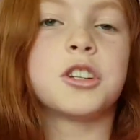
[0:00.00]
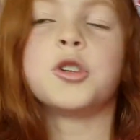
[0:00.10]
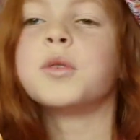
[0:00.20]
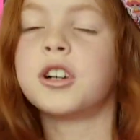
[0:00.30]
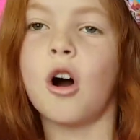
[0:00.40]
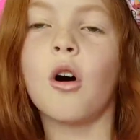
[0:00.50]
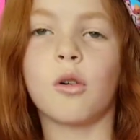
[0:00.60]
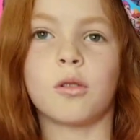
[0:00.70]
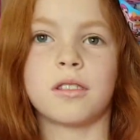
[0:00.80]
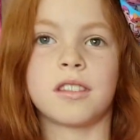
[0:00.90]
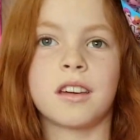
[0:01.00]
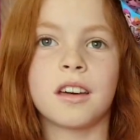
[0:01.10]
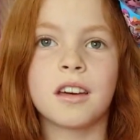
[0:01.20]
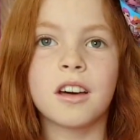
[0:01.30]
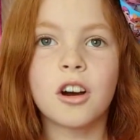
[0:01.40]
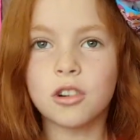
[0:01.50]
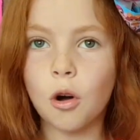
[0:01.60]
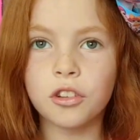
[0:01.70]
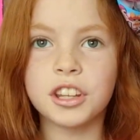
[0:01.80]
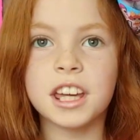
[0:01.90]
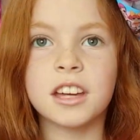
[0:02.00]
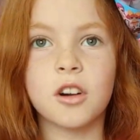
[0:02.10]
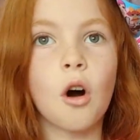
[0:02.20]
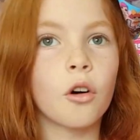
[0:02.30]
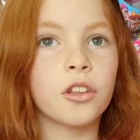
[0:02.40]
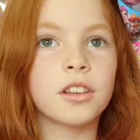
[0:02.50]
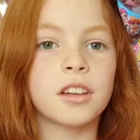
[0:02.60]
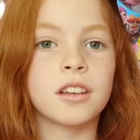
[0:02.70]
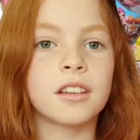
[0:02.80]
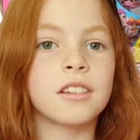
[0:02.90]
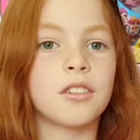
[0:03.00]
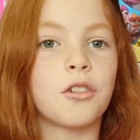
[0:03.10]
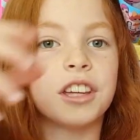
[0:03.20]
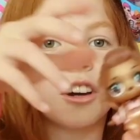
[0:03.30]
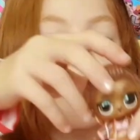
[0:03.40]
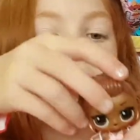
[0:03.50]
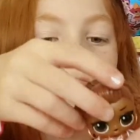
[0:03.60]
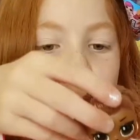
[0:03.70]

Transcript: to do with gold. Goldie, gold, goldie gold.